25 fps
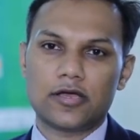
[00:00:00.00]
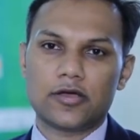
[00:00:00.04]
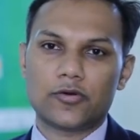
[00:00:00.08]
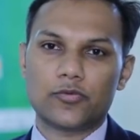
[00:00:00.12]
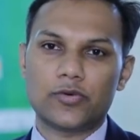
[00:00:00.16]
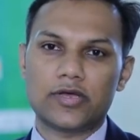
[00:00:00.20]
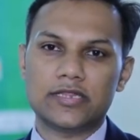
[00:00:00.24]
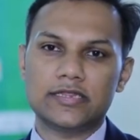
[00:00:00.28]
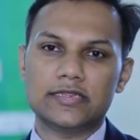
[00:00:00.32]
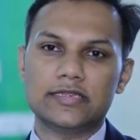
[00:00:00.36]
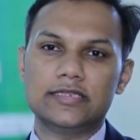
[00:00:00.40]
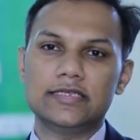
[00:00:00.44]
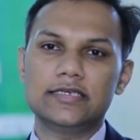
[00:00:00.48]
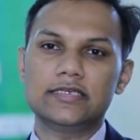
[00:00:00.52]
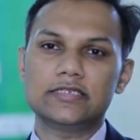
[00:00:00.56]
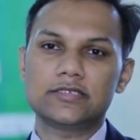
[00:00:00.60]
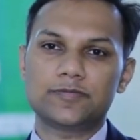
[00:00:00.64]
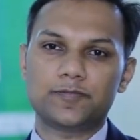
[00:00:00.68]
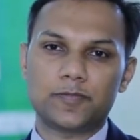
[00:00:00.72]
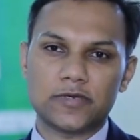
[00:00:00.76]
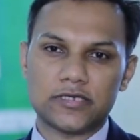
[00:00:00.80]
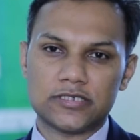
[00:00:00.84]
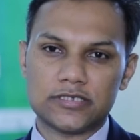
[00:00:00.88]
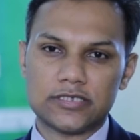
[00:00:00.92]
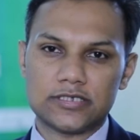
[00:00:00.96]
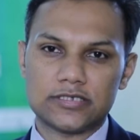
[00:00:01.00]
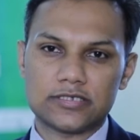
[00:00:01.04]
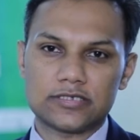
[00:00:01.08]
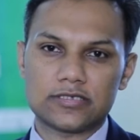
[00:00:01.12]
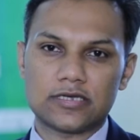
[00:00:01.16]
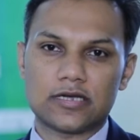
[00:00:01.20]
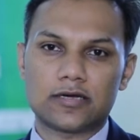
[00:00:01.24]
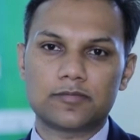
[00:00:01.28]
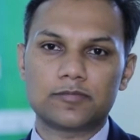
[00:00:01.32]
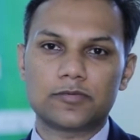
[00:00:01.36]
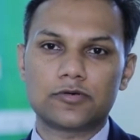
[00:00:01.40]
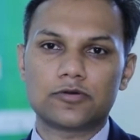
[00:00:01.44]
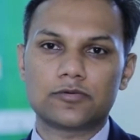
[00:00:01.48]
When these patients
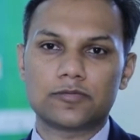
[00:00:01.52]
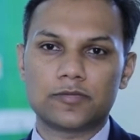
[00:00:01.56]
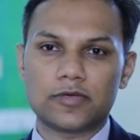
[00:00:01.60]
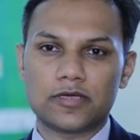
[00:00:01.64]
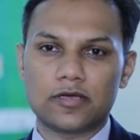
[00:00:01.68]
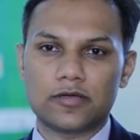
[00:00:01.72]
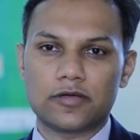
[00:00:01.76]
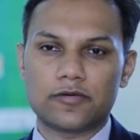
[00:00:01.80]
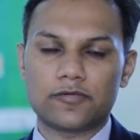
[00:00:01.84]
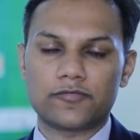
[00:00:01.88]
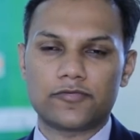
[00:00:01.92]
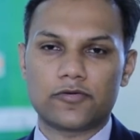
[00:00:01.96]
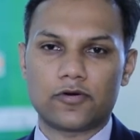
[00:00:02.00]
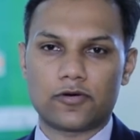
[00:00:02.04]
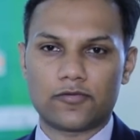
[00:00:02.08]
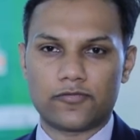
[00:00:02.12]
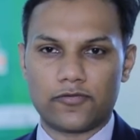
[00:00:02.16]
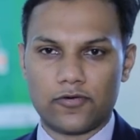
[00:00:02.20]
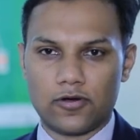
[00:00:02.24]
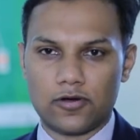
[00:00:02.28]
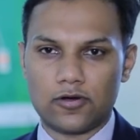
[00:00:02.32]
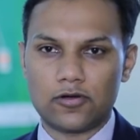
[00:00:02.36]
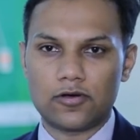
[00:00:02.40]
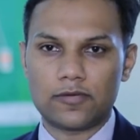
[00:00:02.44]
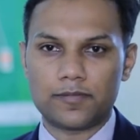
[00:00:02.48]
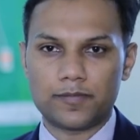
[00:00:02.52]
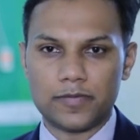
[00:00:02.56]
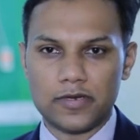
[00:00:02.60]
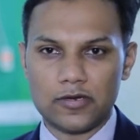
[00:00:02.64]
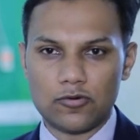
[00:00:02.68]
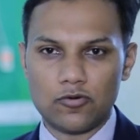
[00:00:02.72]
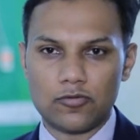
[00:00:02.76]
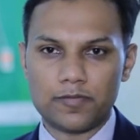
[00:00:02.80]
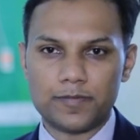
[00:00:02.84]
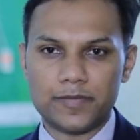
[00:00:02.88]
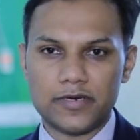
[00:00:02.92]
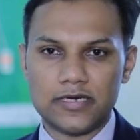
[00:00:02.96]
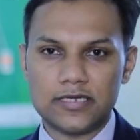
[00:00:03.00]
come to me for follow-up in
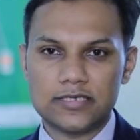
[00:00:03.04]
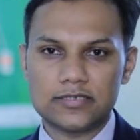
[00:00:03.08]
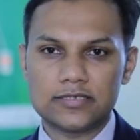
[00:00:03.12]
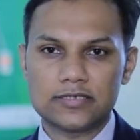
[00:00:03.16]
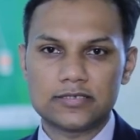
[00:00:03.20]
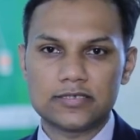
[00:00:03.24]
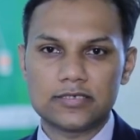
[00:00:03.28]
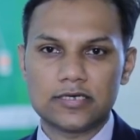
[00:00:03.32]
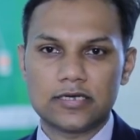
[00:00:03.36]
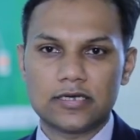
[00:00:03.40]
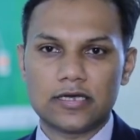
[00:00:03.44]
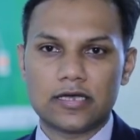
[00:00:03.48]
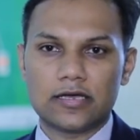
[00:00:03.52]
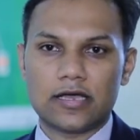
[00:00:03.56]
OPDs,